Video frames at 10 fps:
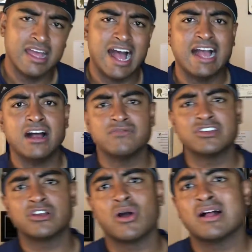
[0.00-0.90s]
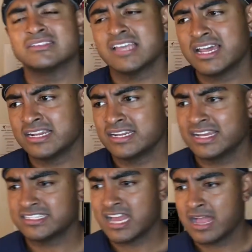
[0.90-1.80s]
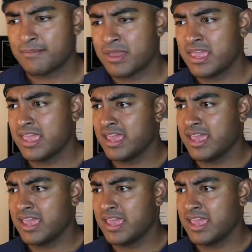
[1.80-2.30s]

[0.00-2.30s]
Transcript: I often go outside at nighttime,